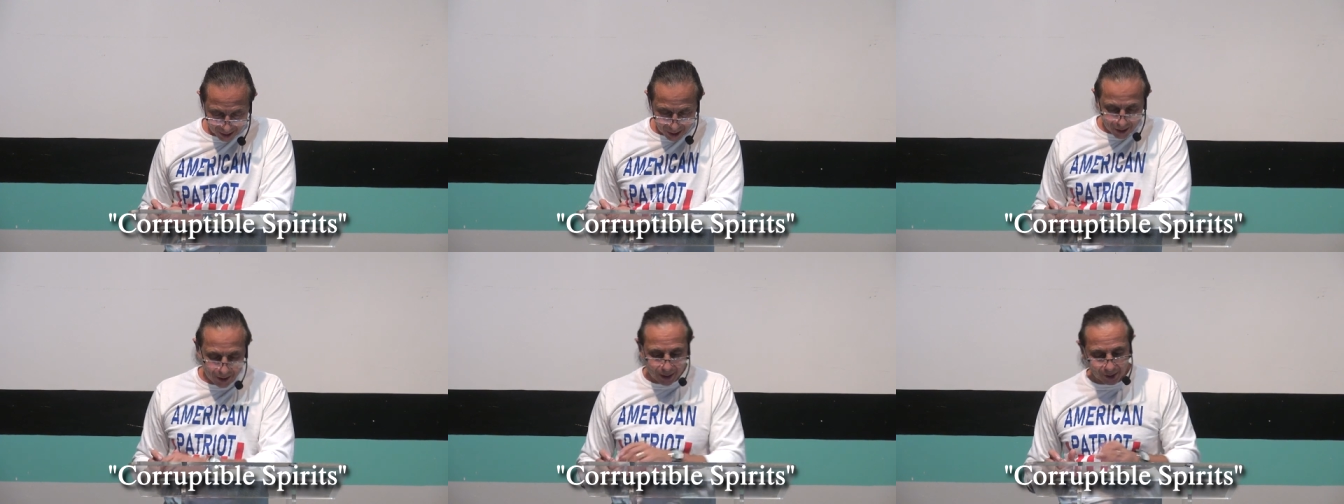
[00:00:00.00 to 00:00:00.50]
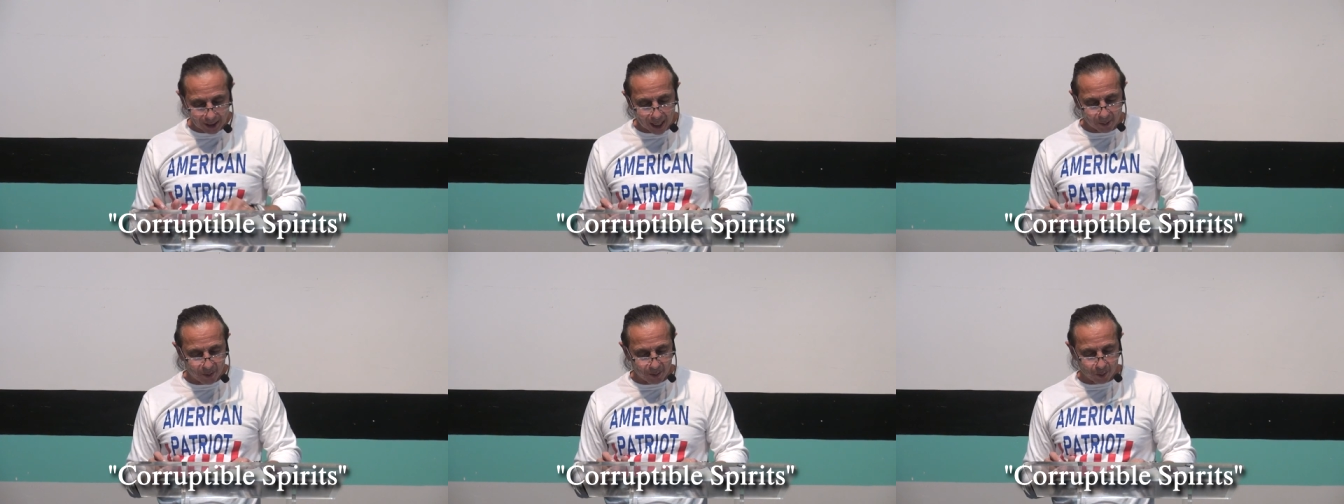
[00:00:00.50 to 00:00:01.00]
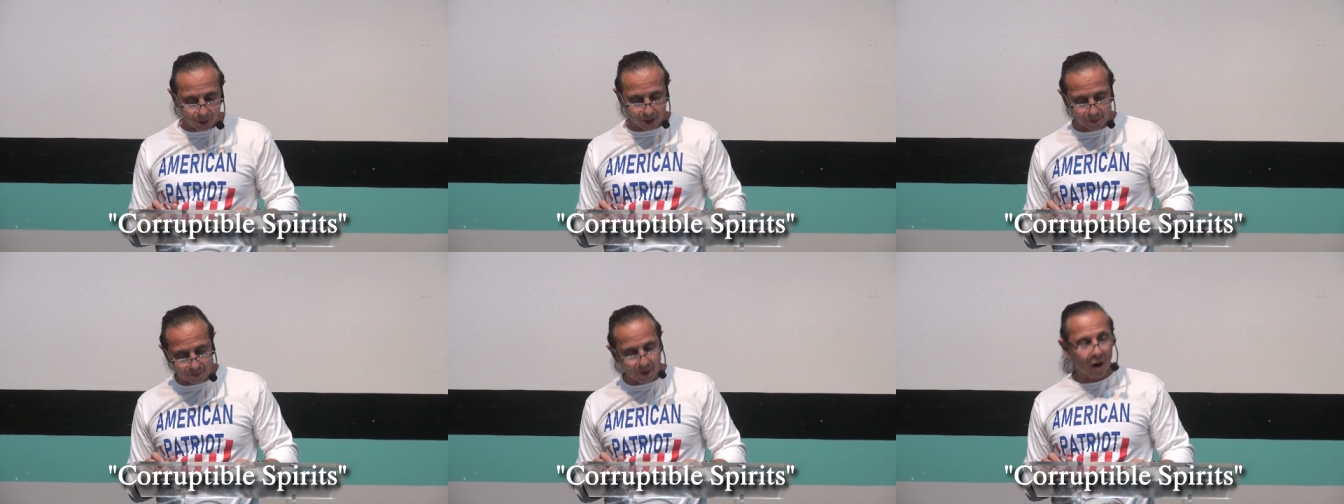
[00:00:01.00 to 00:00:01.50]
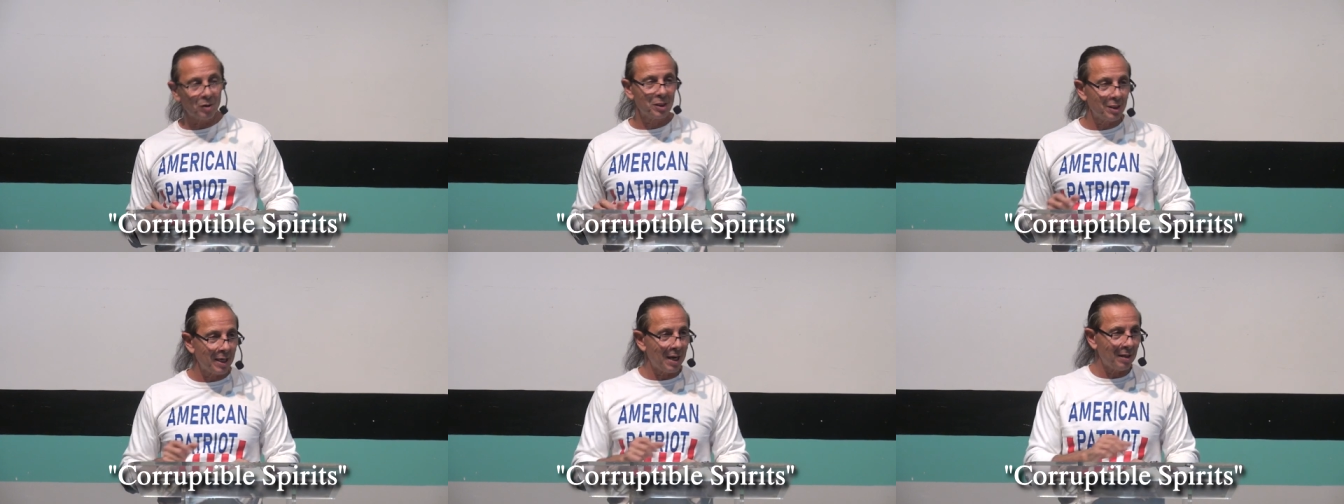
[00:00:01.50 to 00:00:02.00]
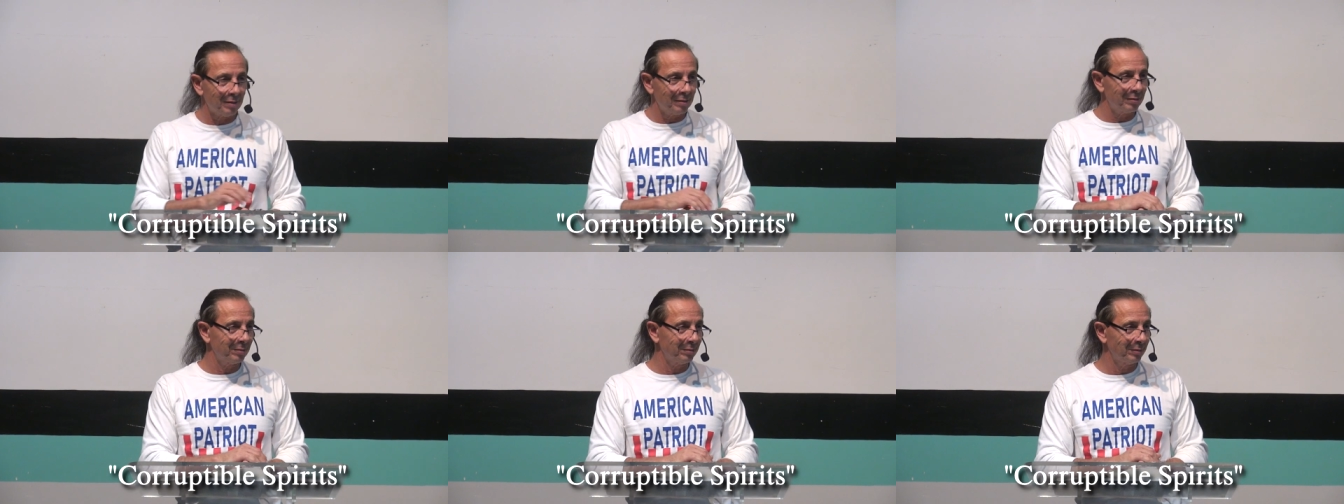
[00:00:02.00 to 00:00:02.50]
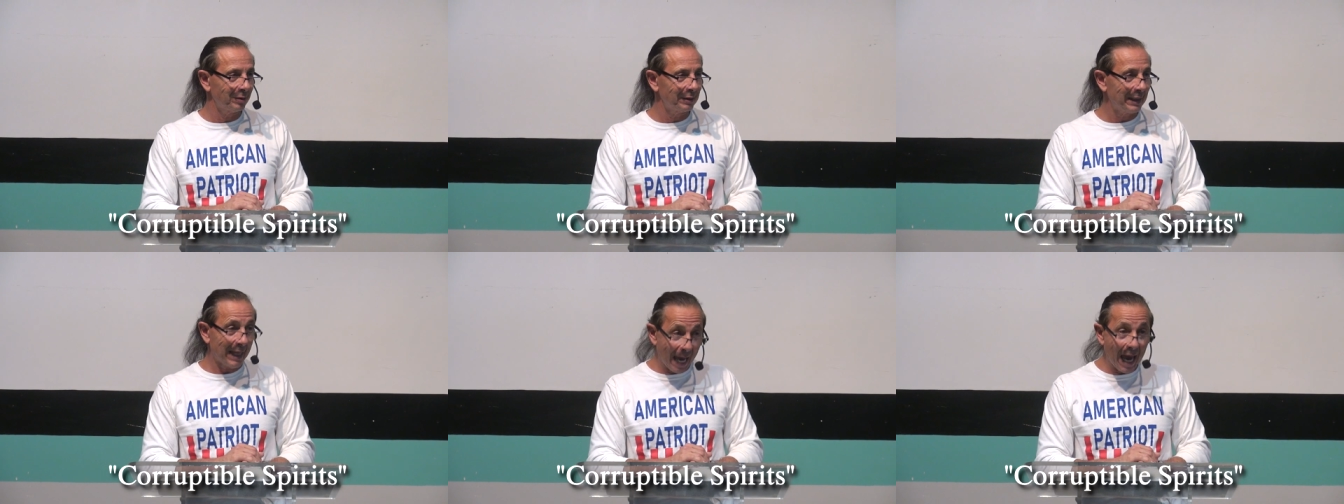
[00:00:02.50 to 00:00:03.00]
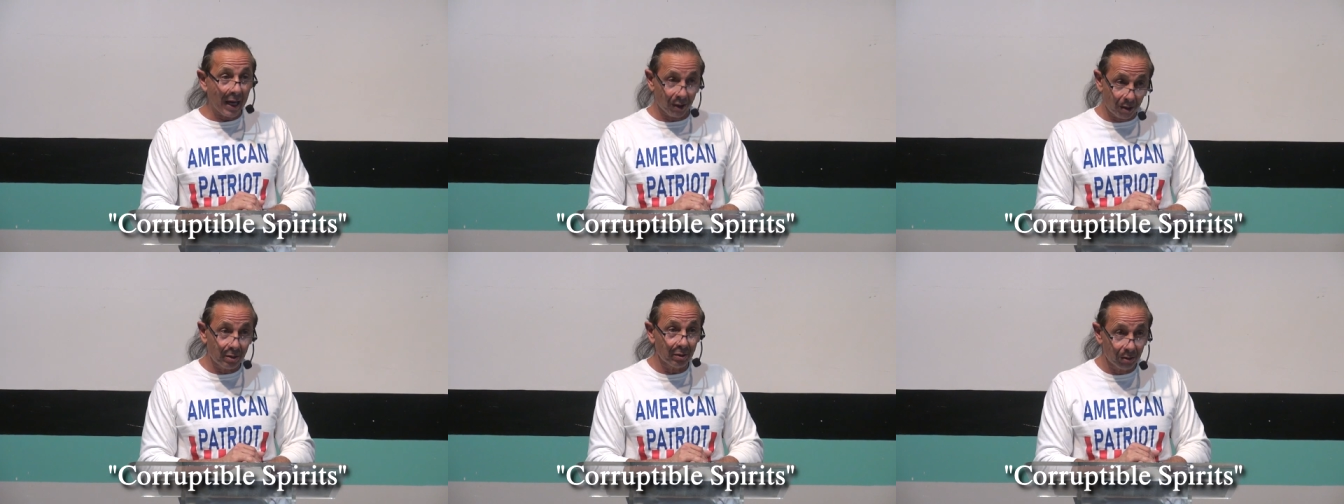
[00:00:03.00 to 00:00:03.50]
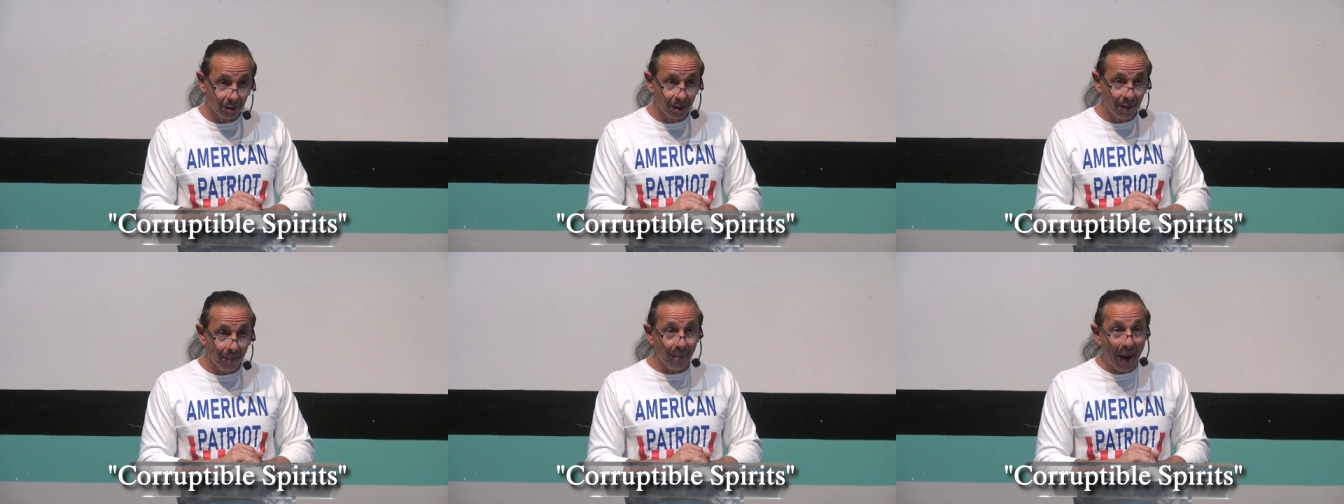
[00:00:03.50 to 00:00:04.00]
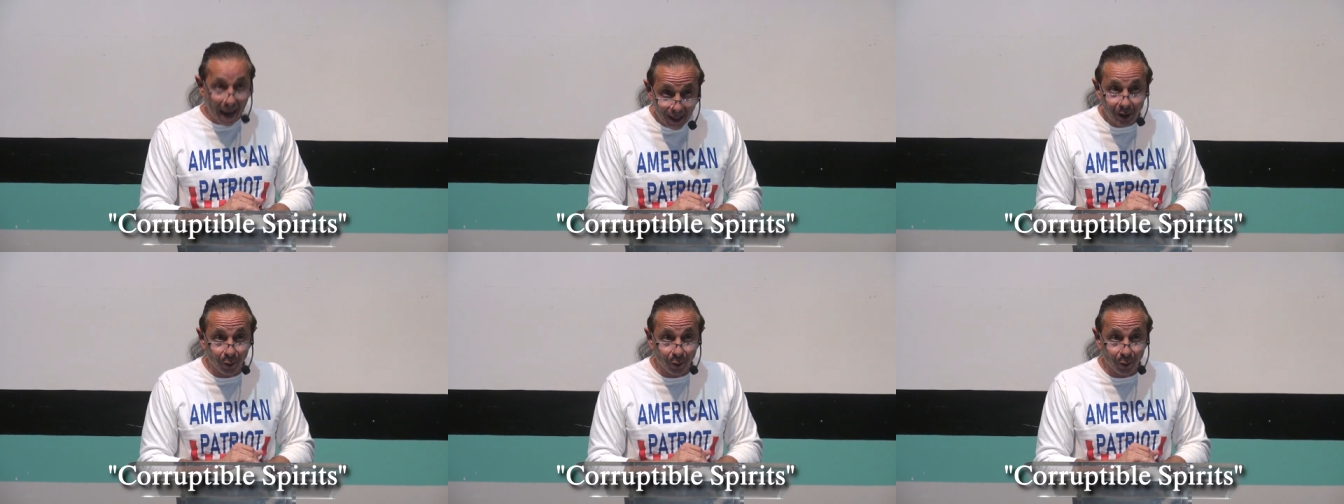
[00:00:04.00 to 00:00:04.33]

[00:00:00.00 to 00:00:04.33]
you think a lot of people are going to fall to that? Yes. Many